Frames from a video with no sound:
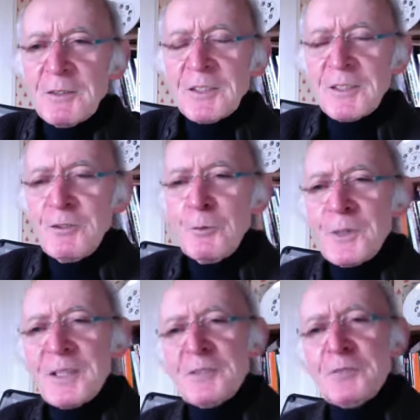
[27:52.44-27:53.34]

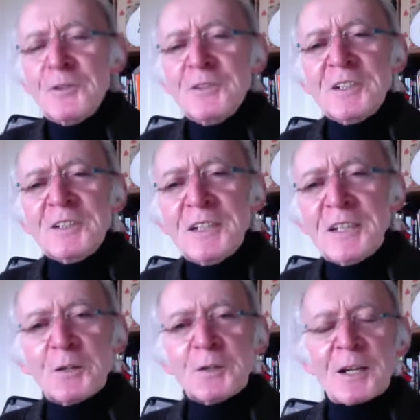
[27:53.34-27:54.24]
think
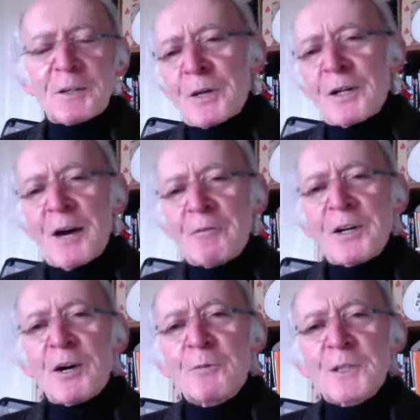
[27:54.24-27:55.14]
that'd be a
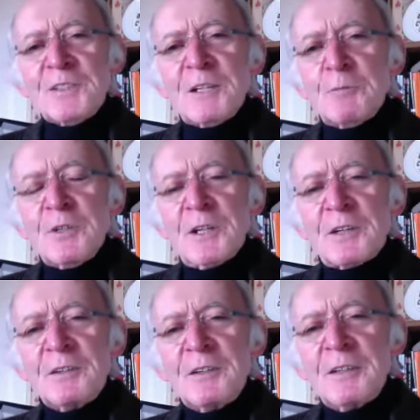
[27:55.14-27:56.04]
very obvious thing, wouldn't
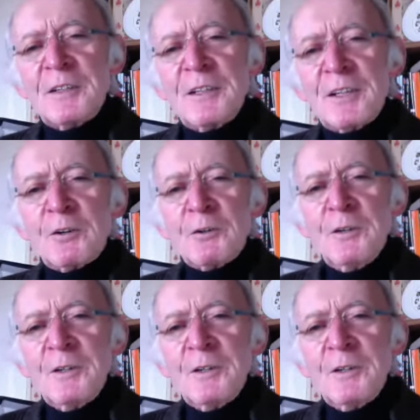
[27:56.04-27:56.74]
it? You know?